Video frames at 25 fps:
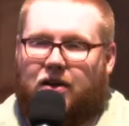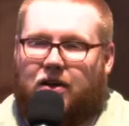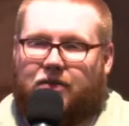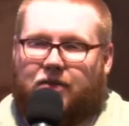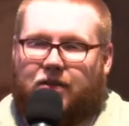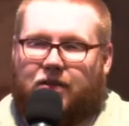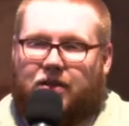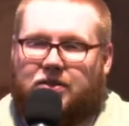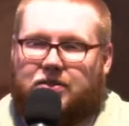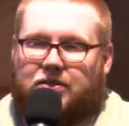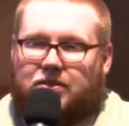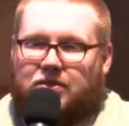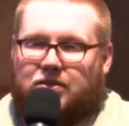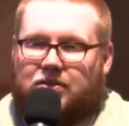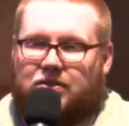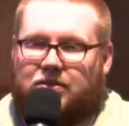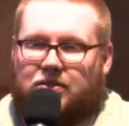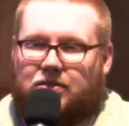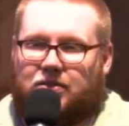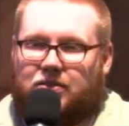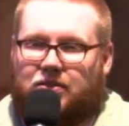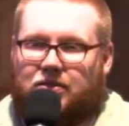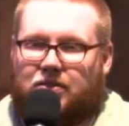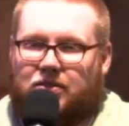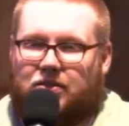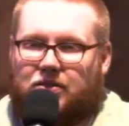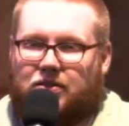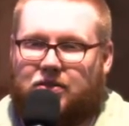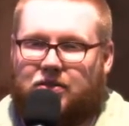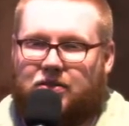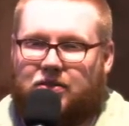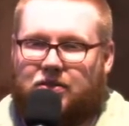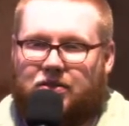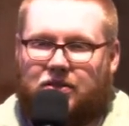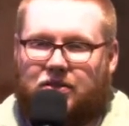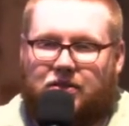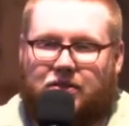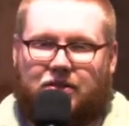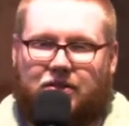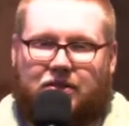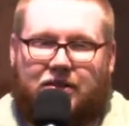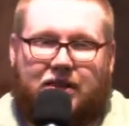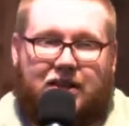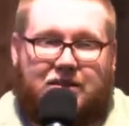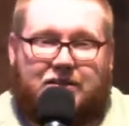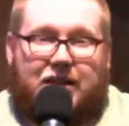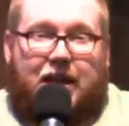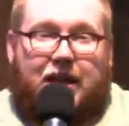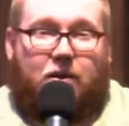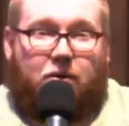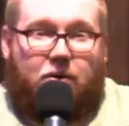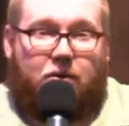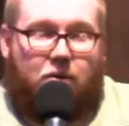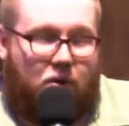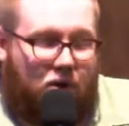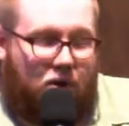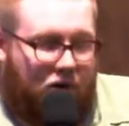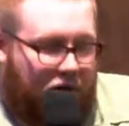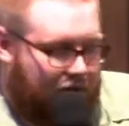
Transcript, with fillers: care of us. That's how He